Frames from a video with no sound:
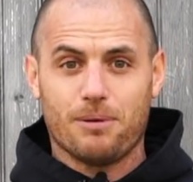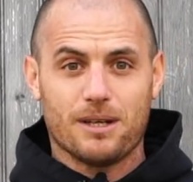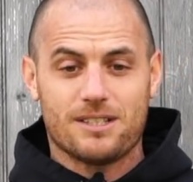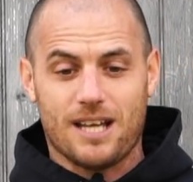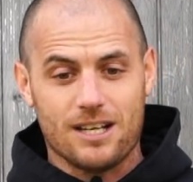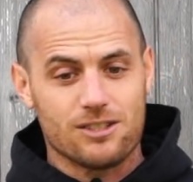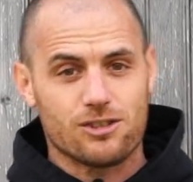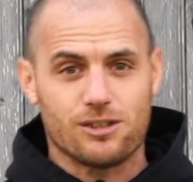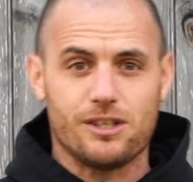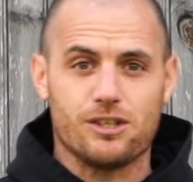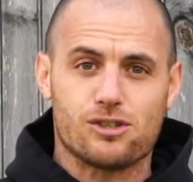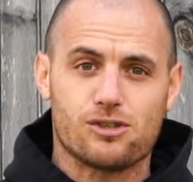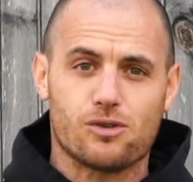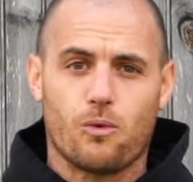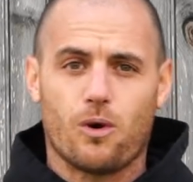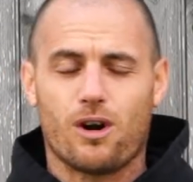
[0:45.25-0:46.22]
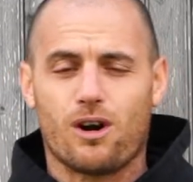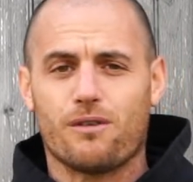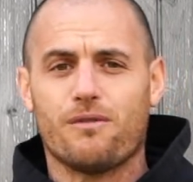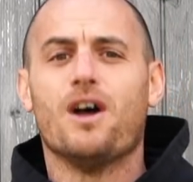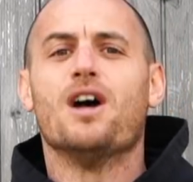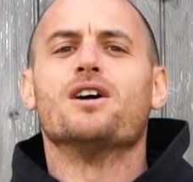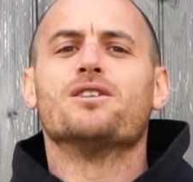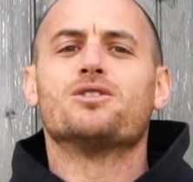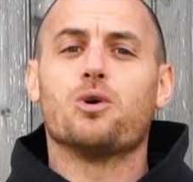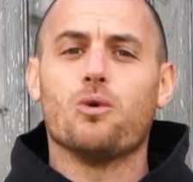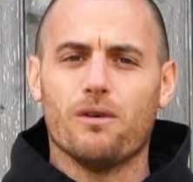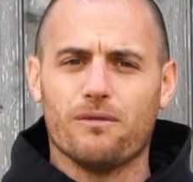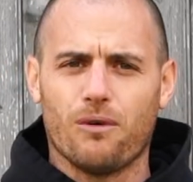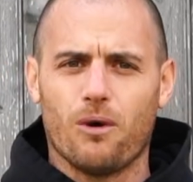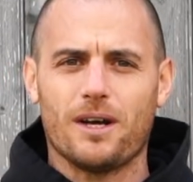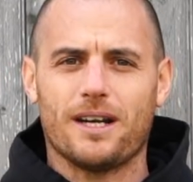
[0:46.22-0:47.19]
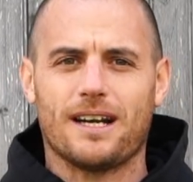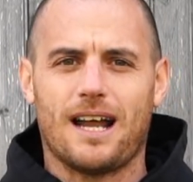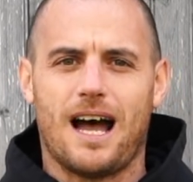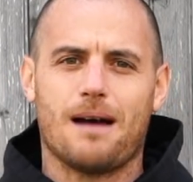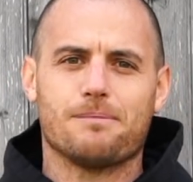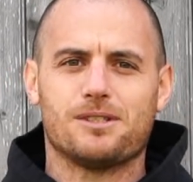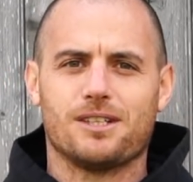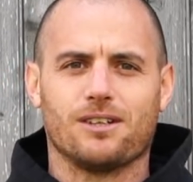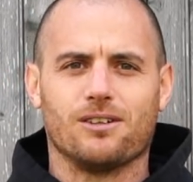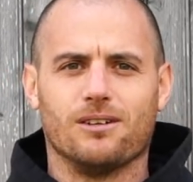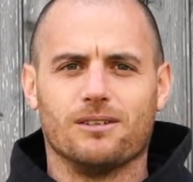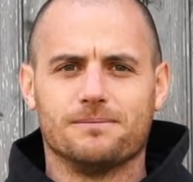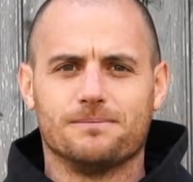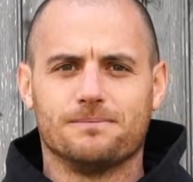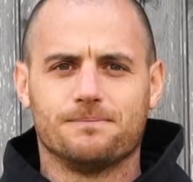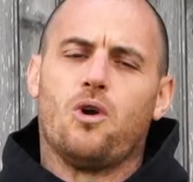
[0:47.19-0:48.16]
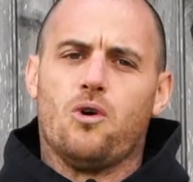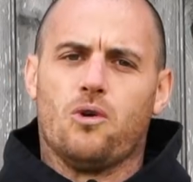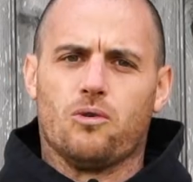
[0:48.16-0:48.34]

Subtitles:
and potentially swerve to avoid an obstacle?